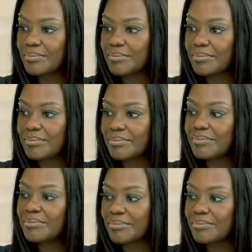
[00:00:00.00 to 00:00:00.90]
Yeah.
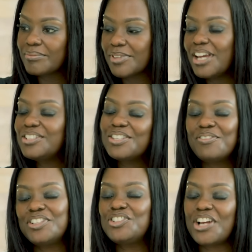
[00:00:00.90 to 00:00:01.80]
Just oh. ice the first it's
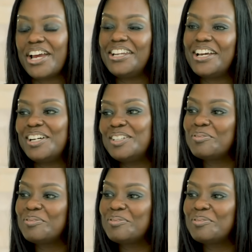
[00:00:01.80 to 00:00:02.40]
day. It's the vagina.